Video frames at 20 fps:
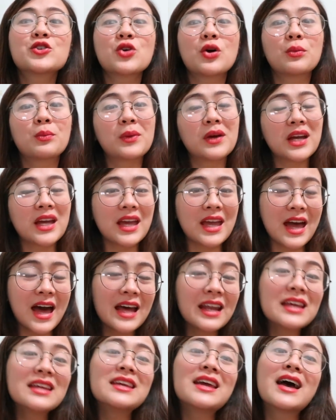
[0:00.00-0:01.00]
So, ang
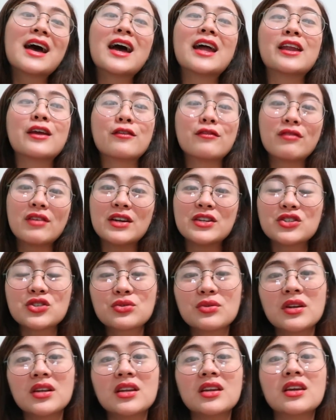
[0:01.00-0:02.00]
mangyayari niyan,
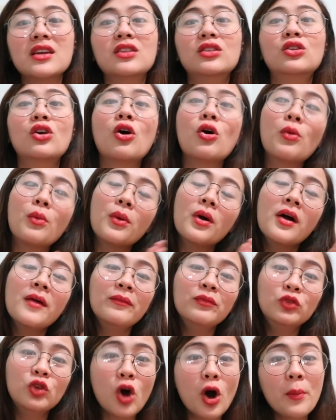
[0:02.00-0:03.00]
eventually,
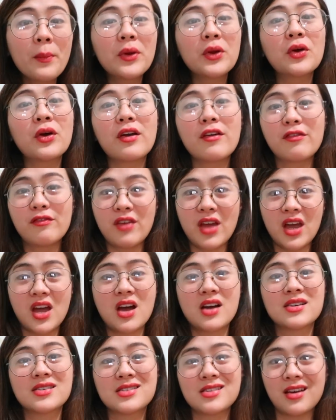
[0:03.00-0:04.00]
domino
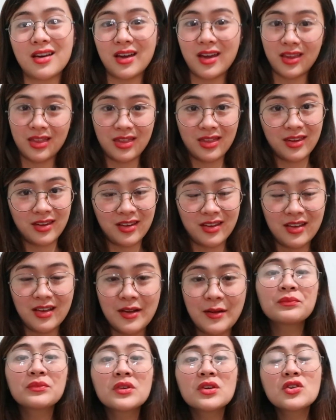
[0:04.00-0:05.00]
effect ang sakit.
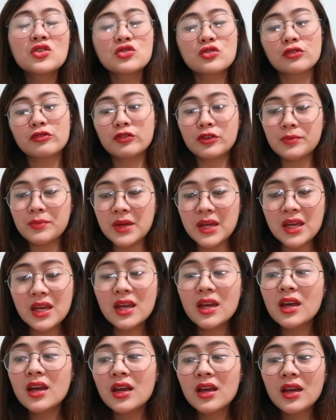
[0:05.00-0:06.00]
So, for
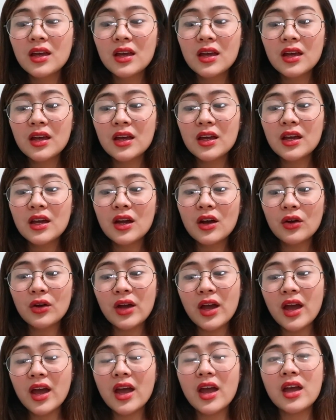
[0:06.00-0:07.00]
me,
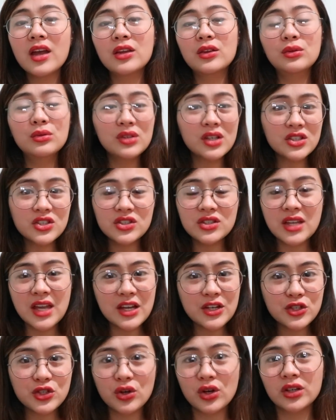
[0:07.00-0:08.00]
okay, do not
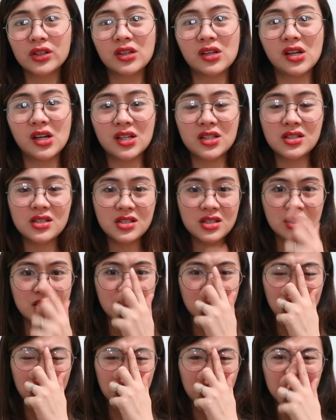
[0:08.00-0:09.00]
take
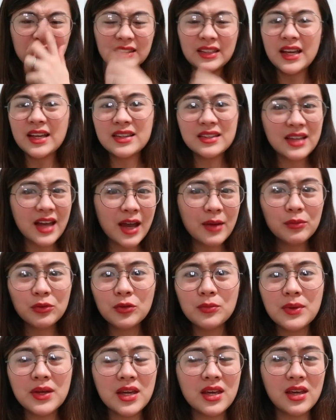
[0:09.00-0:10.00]
shortcuts. Take time
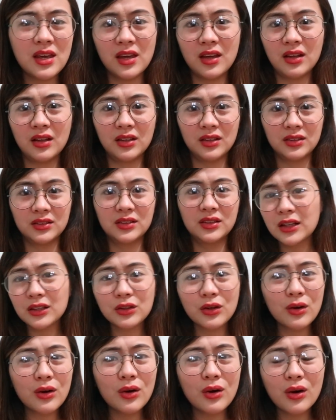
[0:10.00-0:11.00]
to be healed.
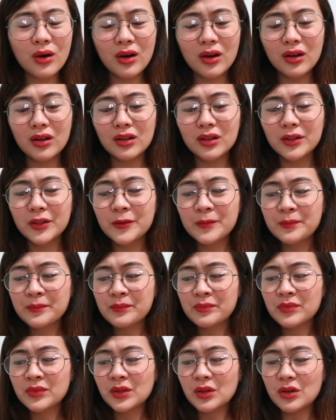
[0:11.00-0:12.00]
Alcohol
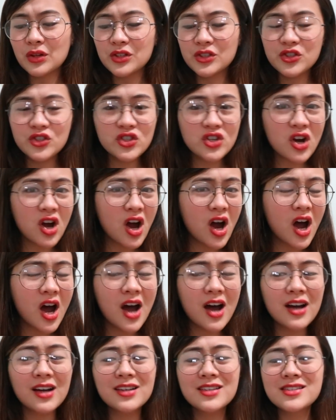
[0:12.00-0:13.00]
or
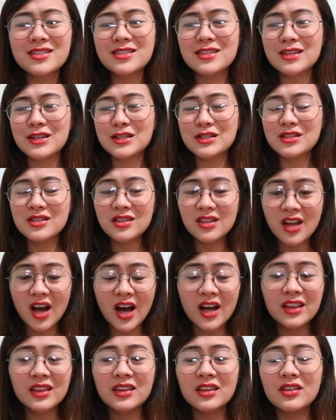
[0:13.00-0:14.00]
drugs is
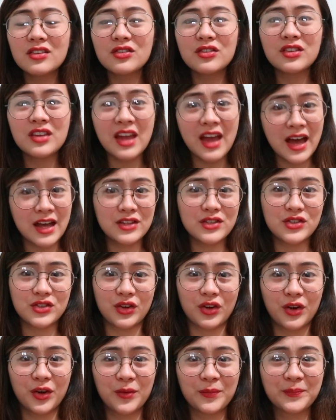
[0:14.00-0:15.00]
not the
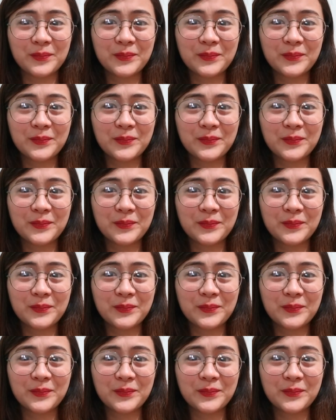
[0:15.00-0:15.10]
answer.